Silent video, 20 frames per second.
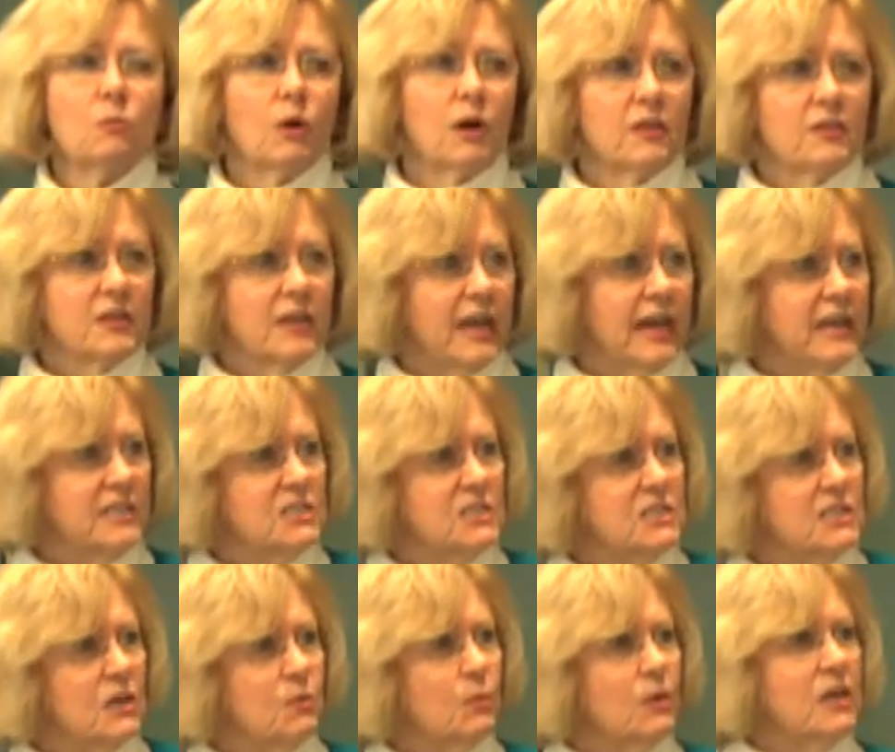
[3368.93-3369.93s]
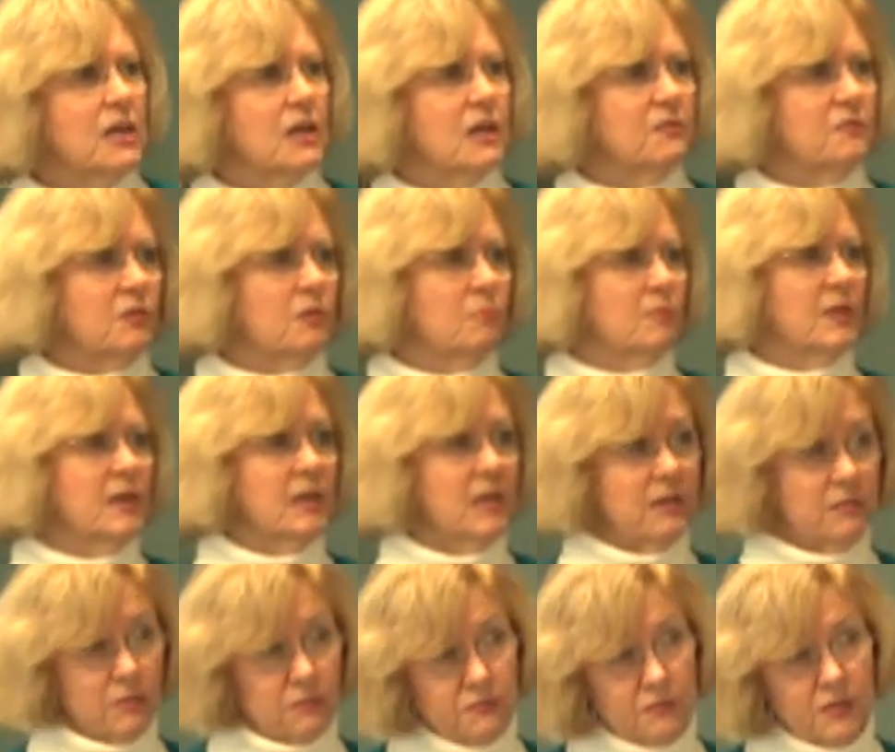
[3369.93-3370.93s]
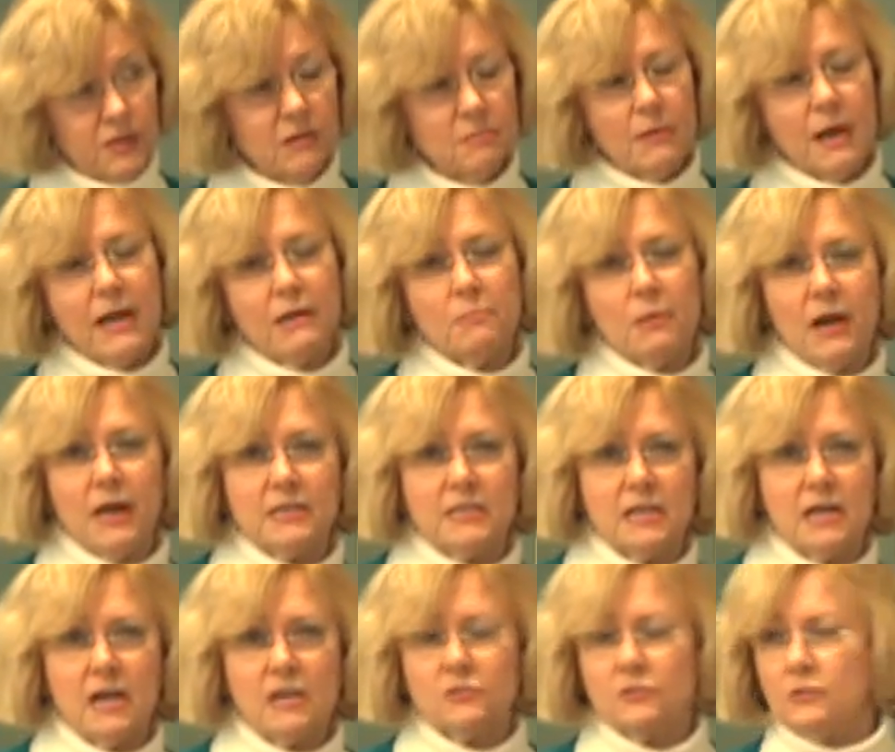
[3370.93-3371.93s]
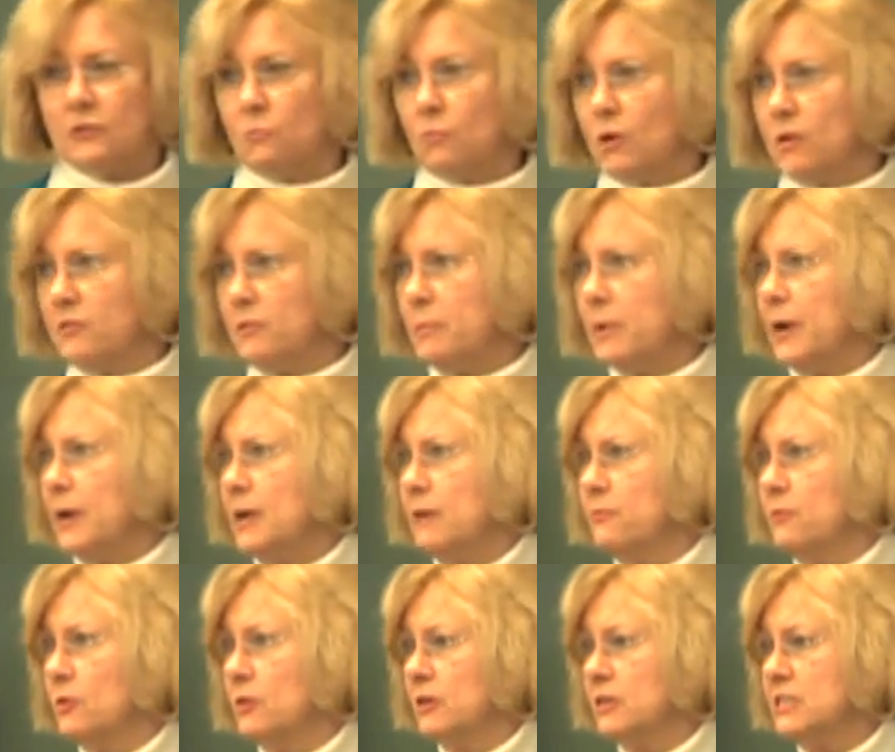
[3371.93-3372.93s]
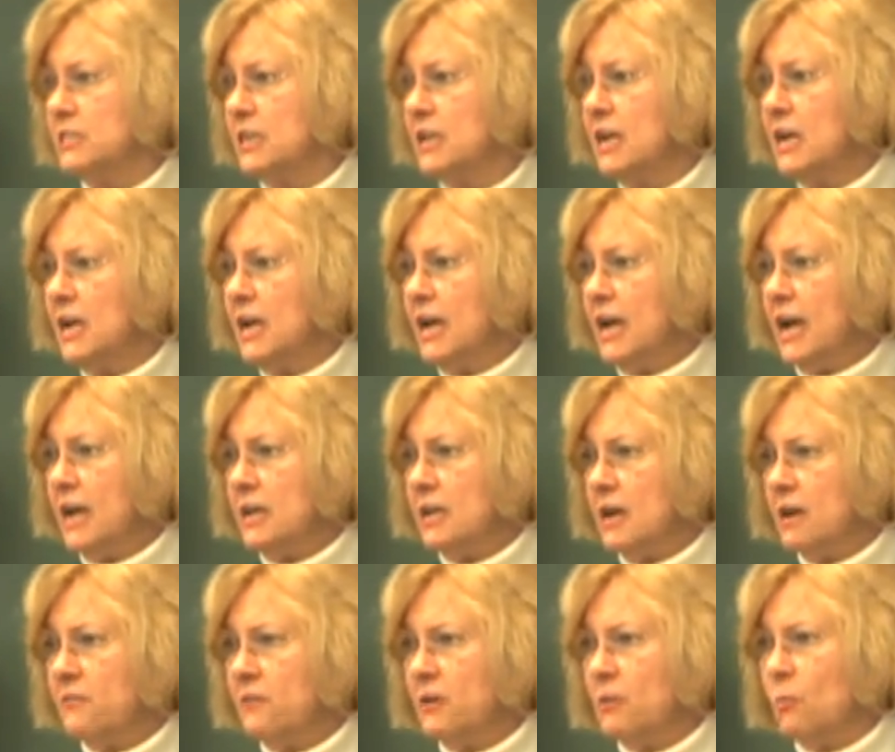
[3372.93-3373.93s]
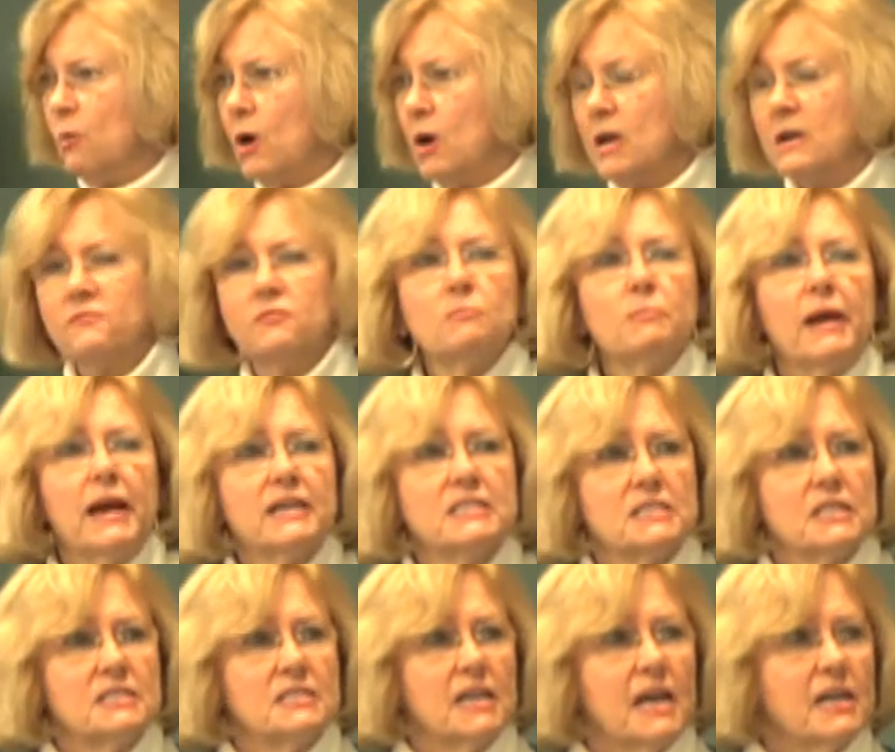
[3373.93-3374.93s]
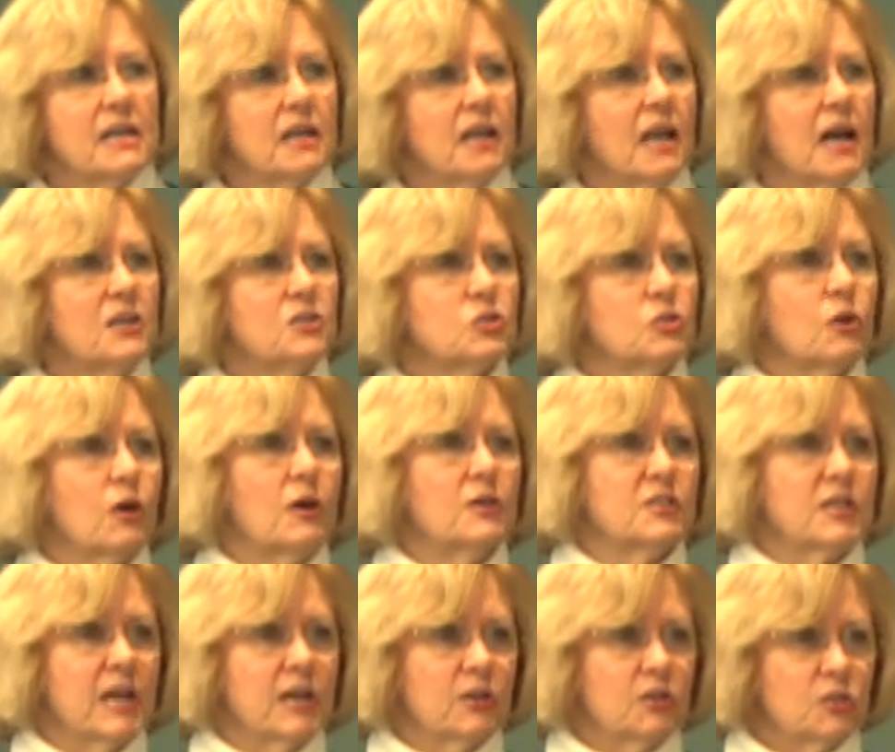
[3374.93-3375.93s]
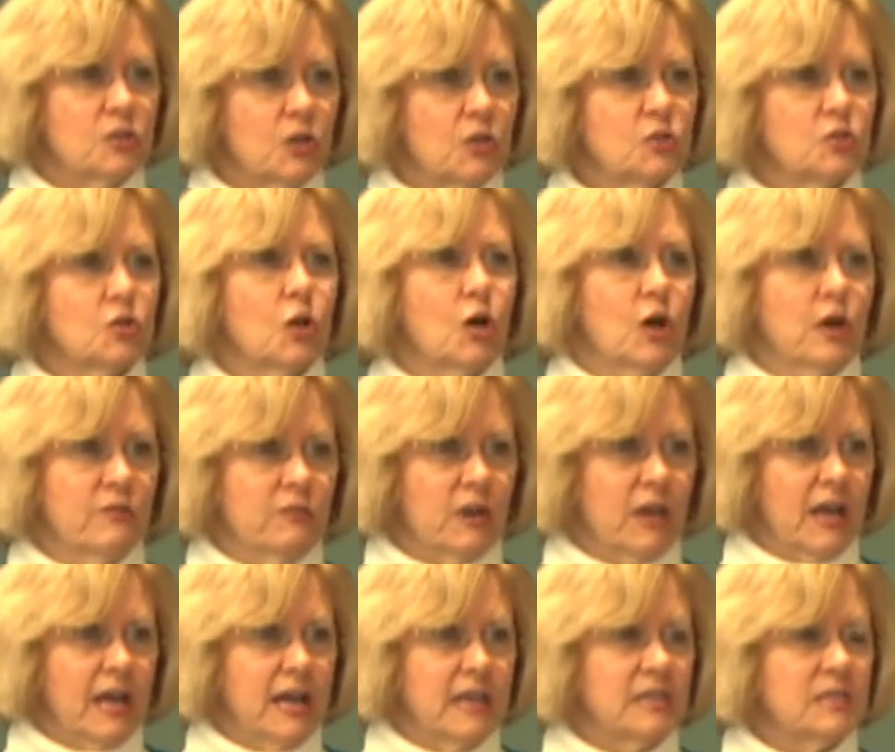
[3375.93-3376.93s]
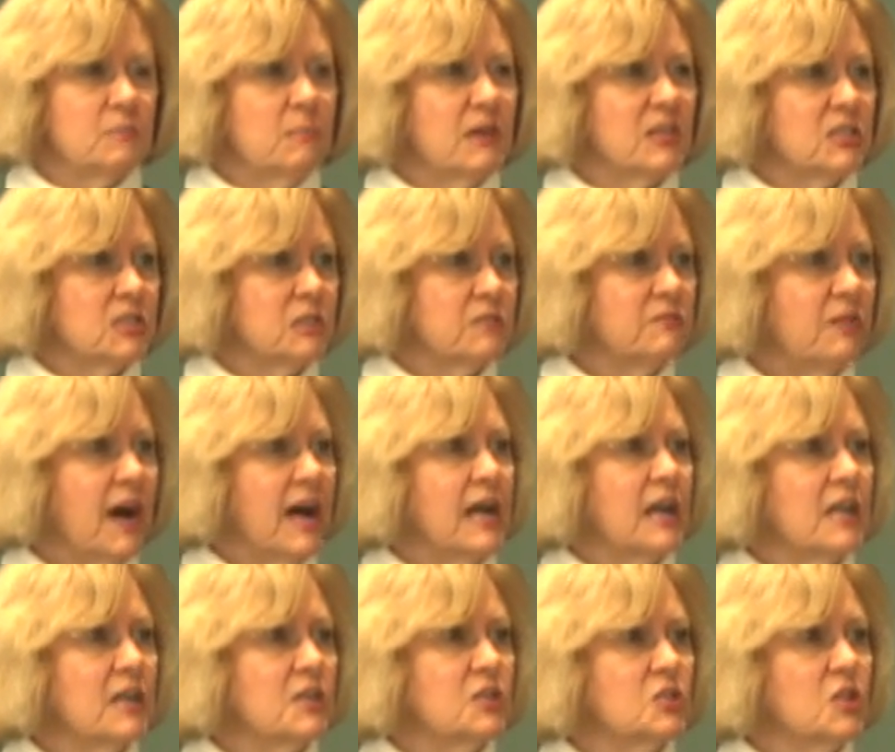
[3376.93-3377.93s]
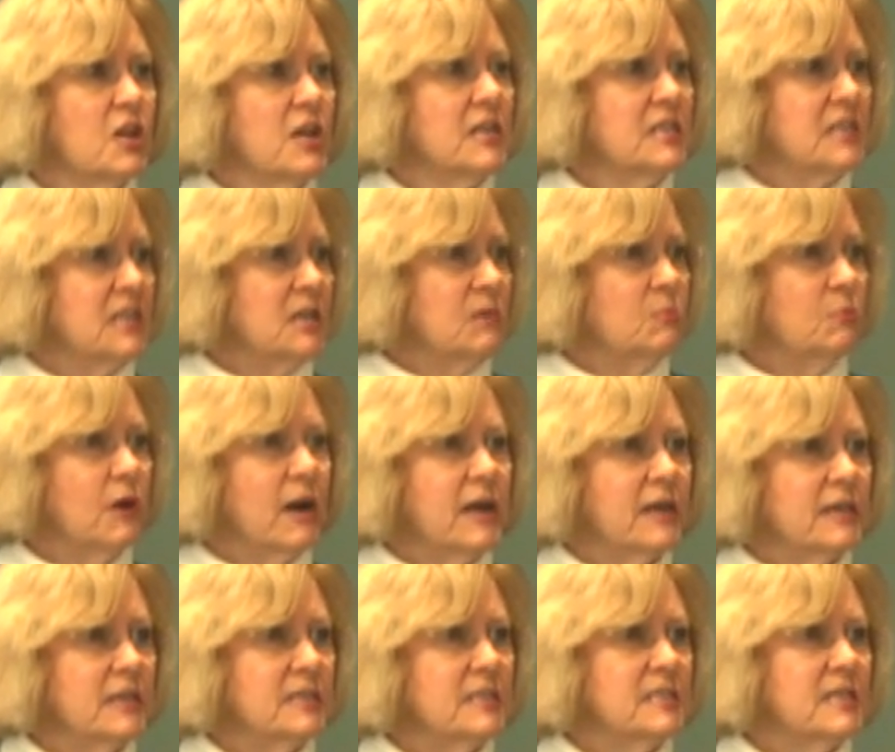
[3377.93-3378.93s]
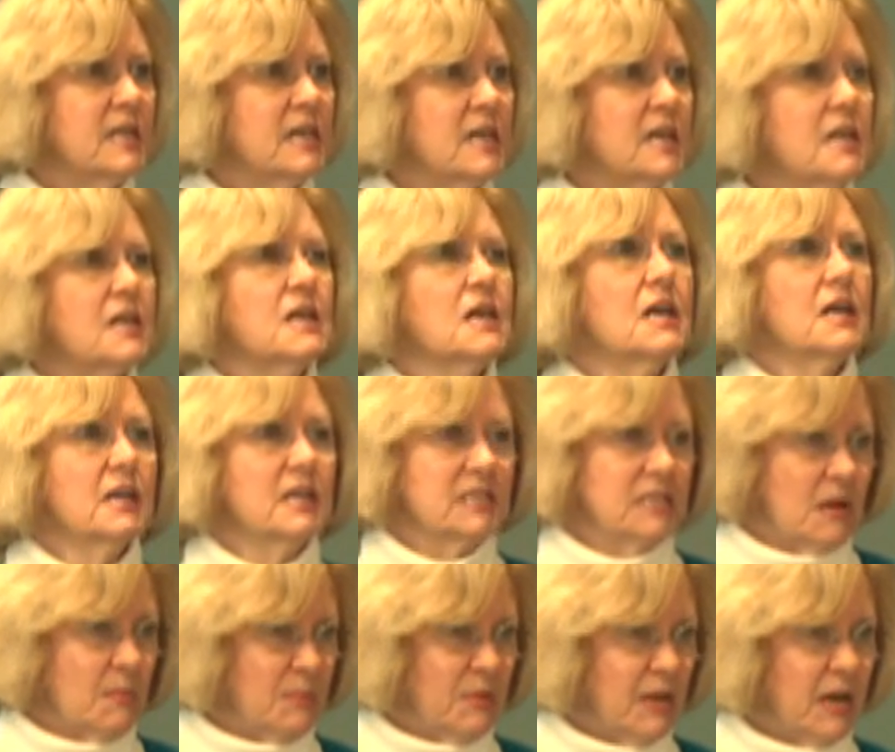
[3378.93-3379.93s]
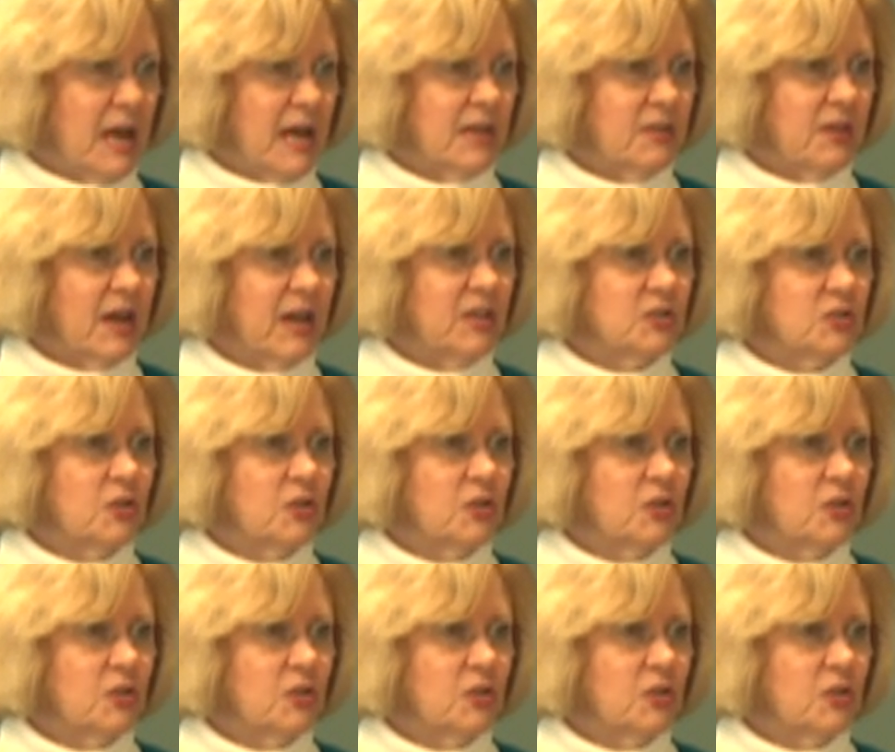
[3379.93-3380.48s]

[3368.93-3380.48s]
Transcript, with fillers: one of the cases that we give them, they're given feedback by a doctor and one of the behavioralists, and every one of them has a psychological or psychosocial overlay, domestic violence, teen pregnancy, something like that.